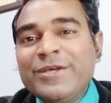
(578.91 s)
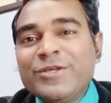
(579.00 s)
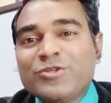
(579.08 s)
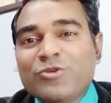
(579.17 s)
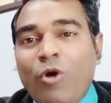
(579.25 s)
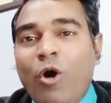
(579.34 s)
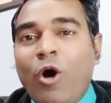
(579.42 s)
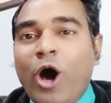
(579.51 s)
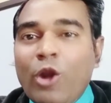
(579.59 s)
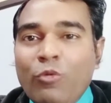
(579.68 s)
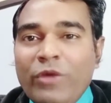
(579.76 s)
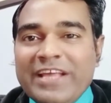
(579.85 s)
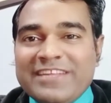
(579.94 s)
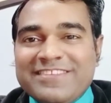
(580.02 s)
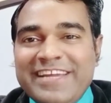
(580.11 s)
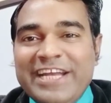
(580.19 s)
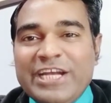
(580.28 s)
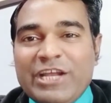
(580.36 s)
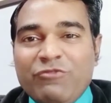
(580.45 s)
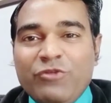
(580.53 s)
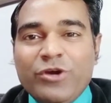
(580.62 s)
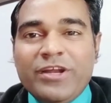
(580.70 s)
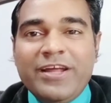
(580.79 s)
So always
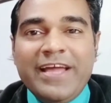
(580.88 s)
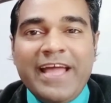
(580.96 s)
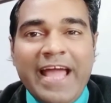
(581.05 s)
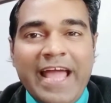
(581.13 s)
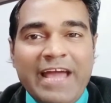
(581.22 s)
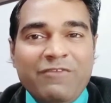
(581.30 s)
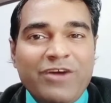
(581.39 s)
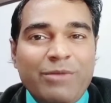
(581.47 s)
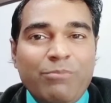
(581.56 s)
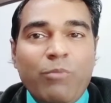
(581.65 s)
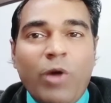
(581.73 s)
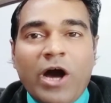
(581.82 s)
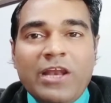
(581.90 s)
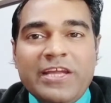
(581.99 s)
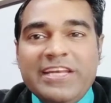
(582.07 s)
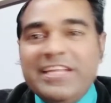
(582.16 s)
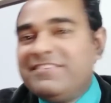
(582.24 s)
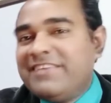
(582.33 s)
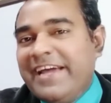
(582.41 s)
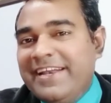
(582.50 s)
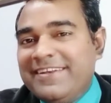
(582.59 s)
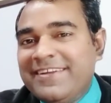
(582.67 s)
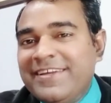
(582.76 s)
interviewer have a ball in his
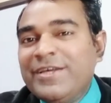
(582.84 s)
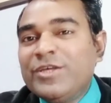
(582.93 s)
hand.